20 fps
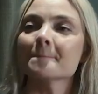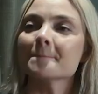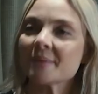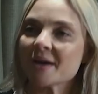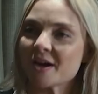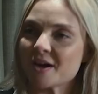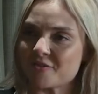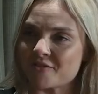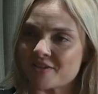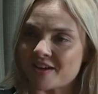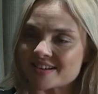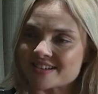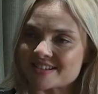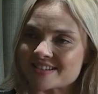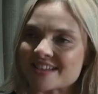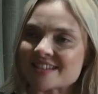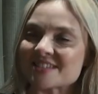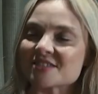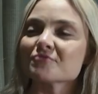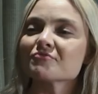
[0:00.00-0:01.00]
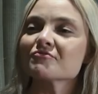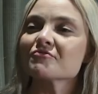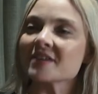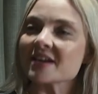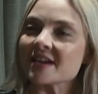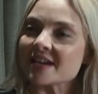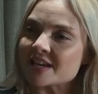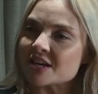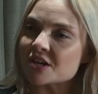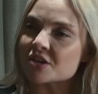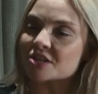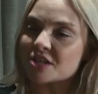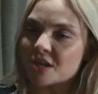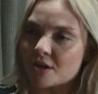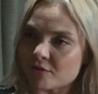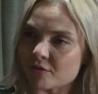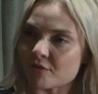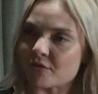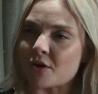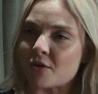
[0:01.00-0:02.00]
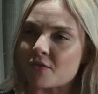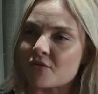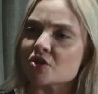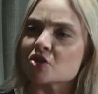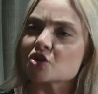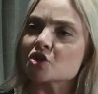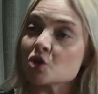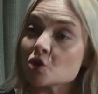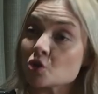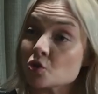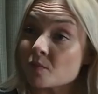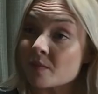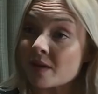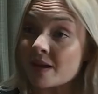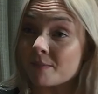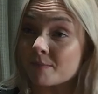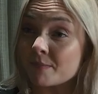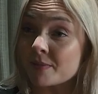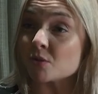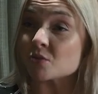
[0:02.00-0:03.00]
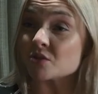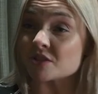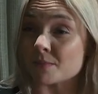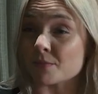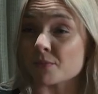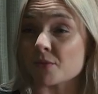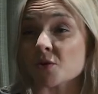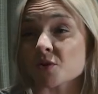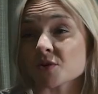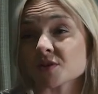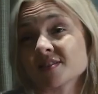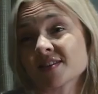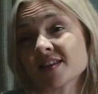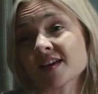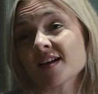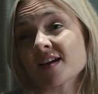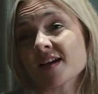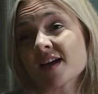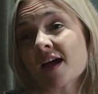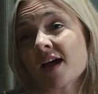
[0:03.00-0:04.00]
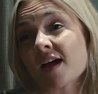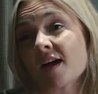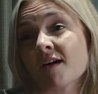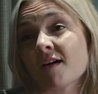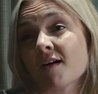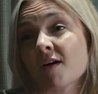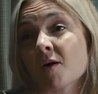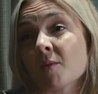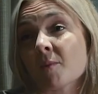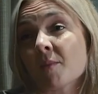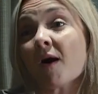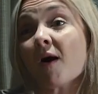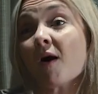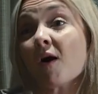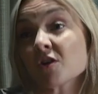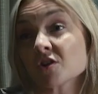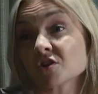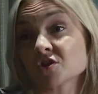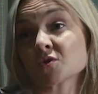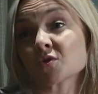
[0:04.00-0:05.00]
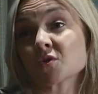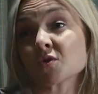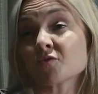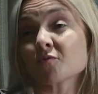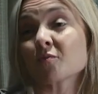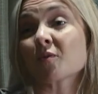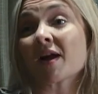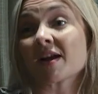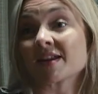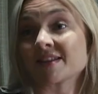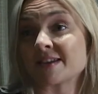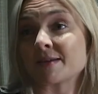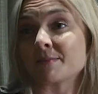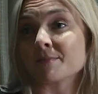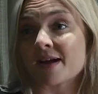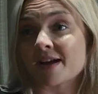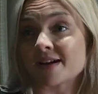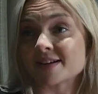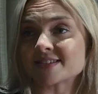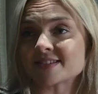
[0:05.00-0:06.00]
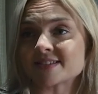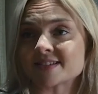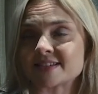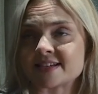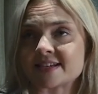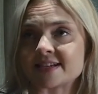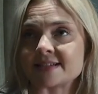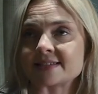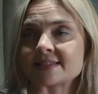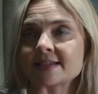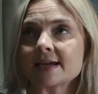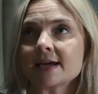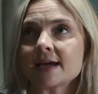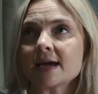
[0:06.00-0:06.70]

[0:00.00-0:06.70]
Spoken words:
Perfect. That's a really good overview of the two main building blocks that are part of brand impact studies.